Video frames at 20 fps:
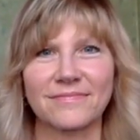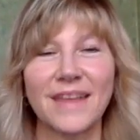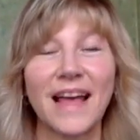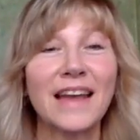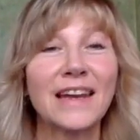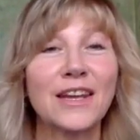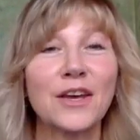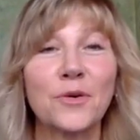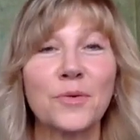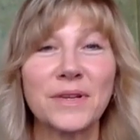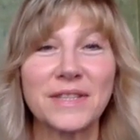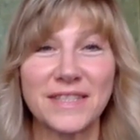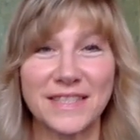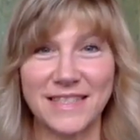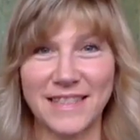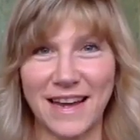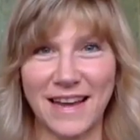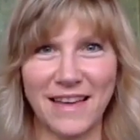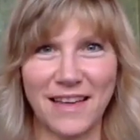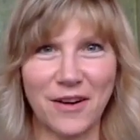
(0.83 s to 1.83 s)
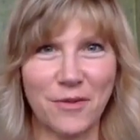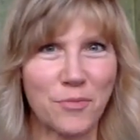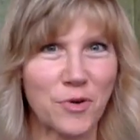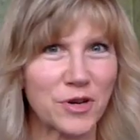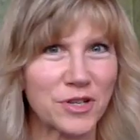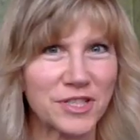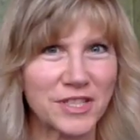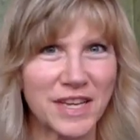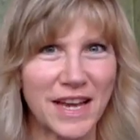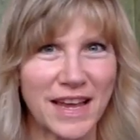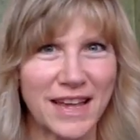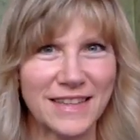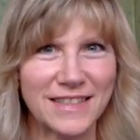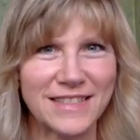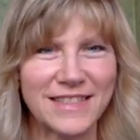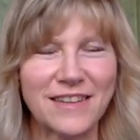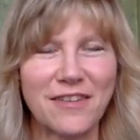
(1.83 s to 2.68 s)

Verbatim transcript: Hello, it's Diana Marchand,